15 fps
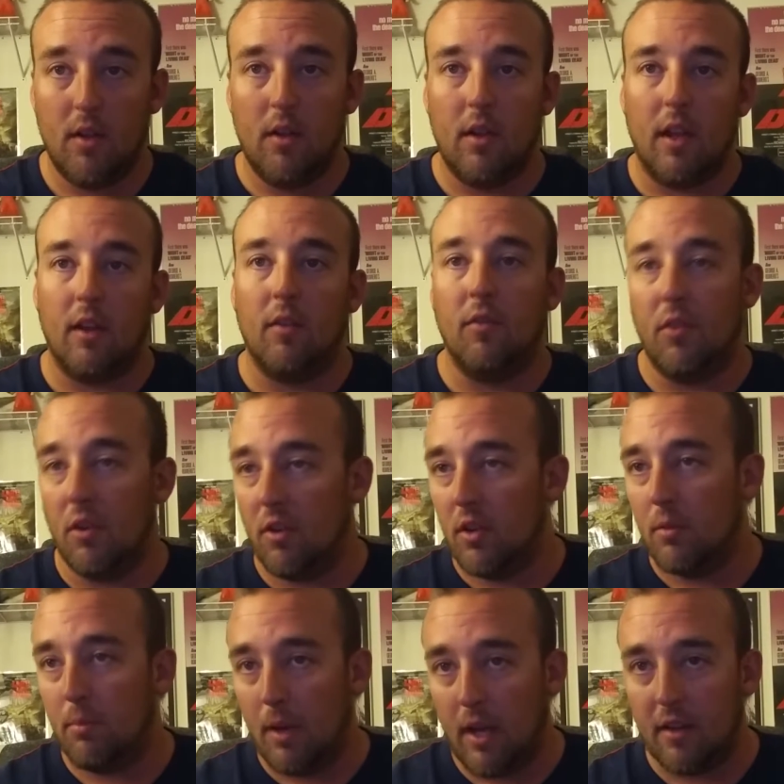Like if you're in
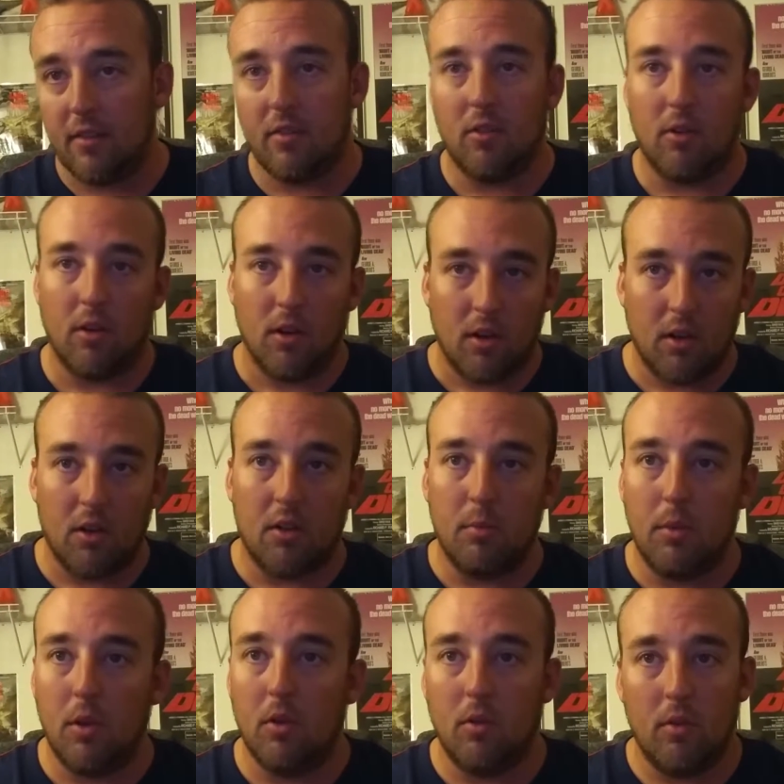the bus or a
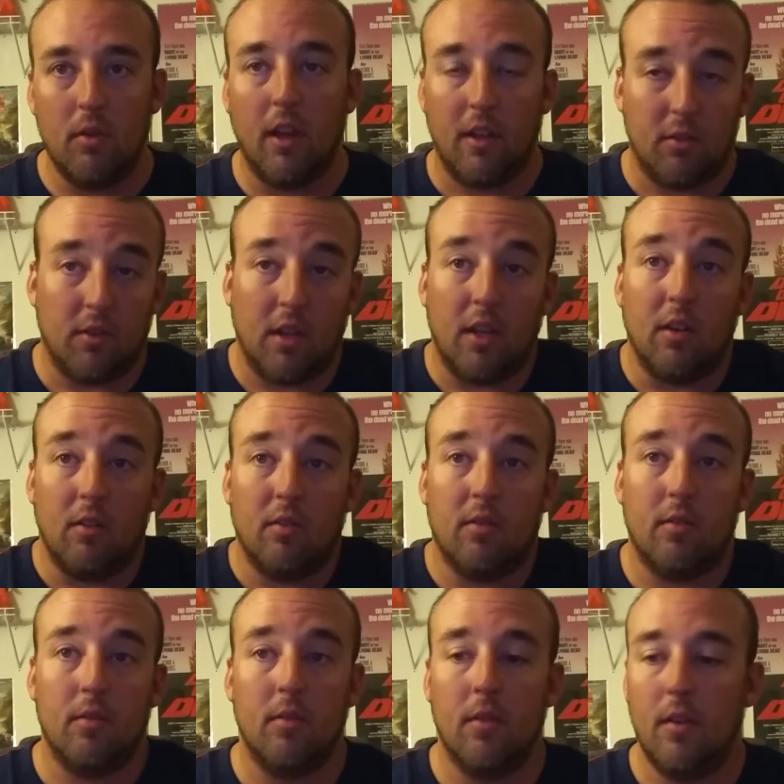commute, that's what they use.
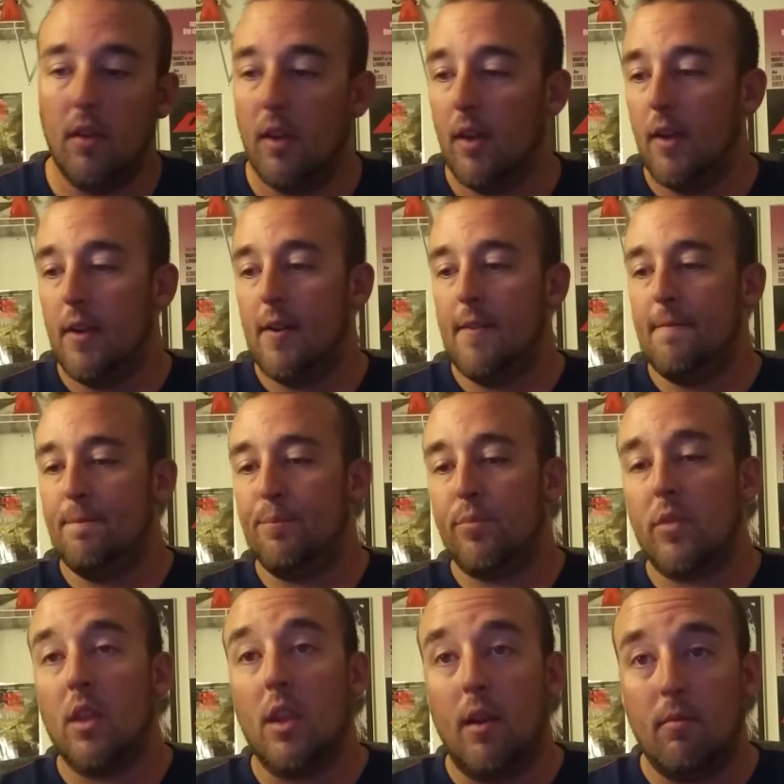
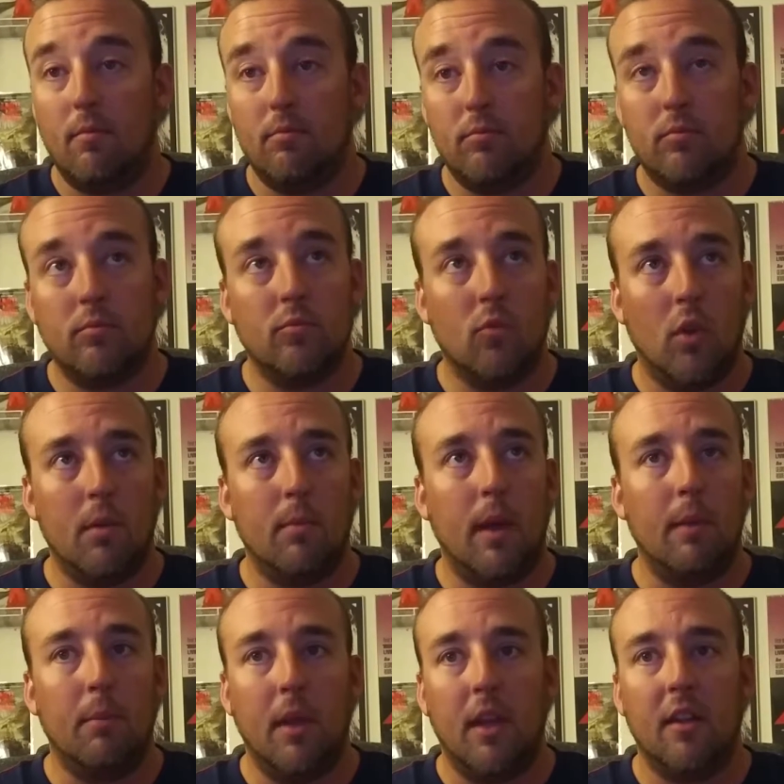One of
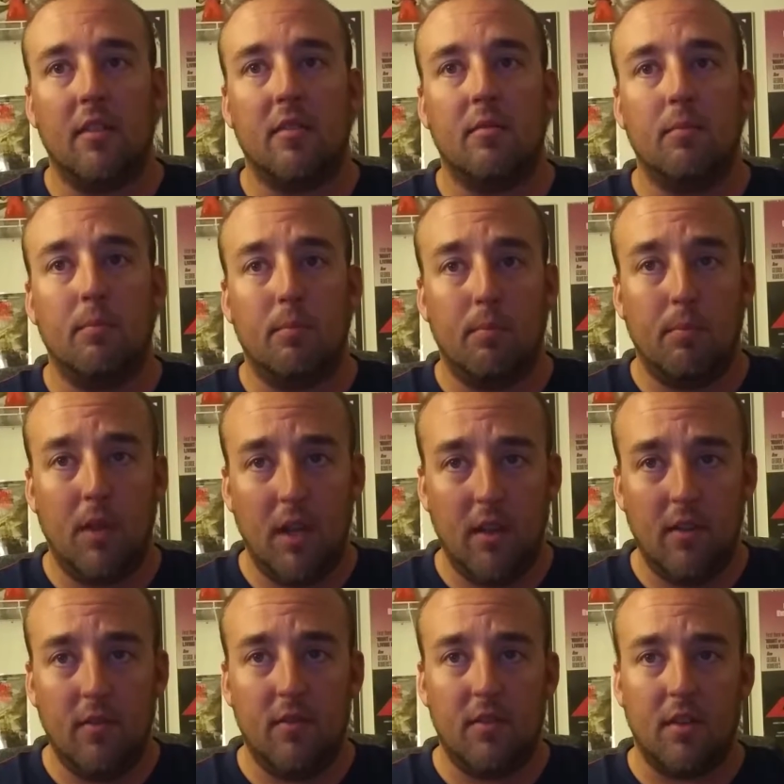my biggest
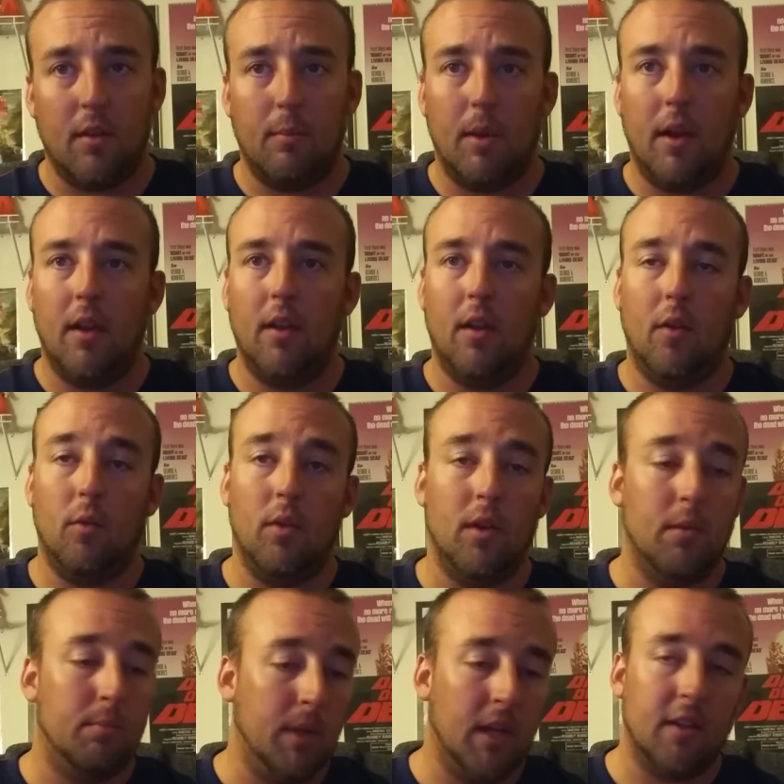peeves, one of
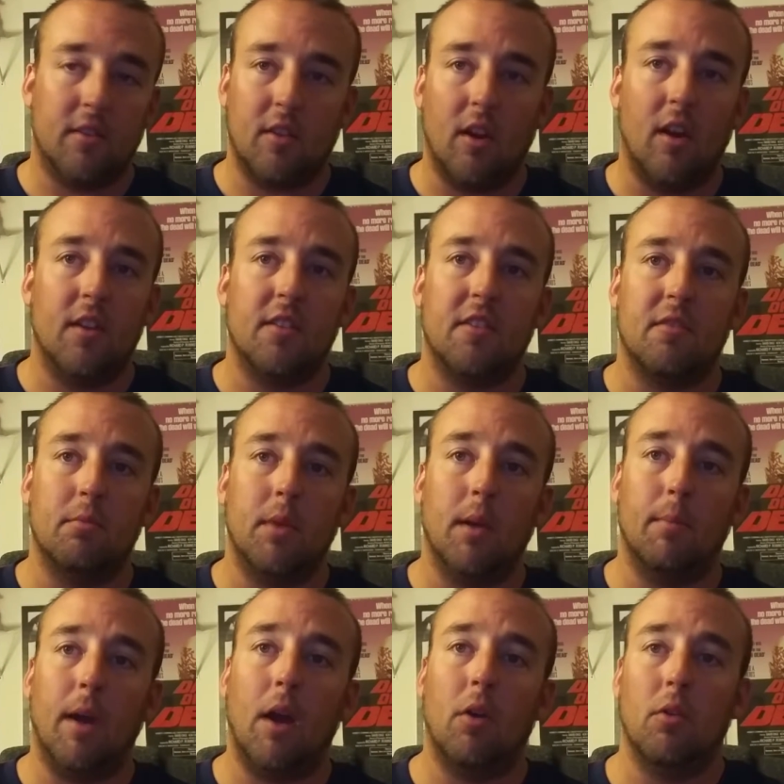the biggest cons to me
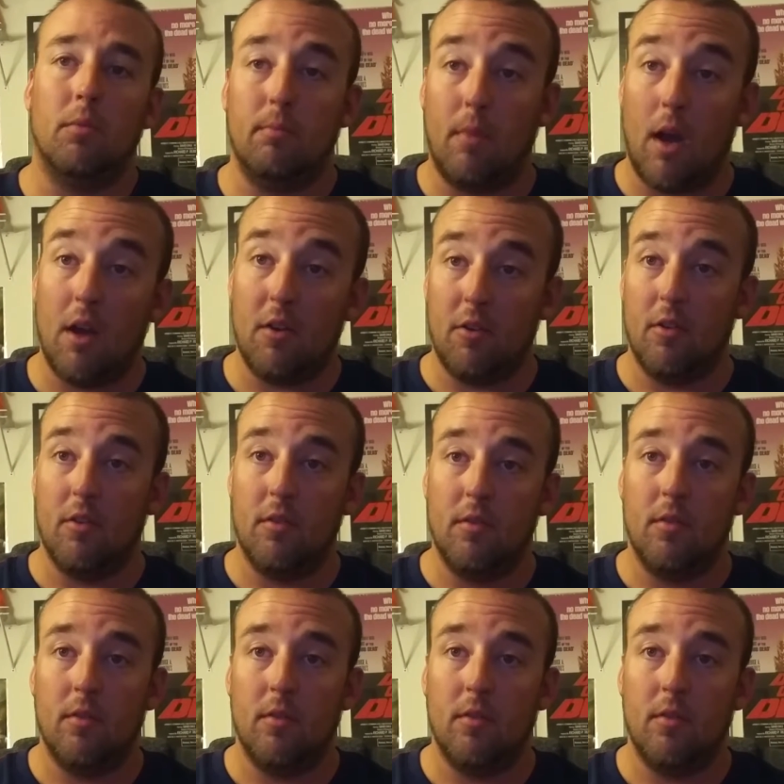about modern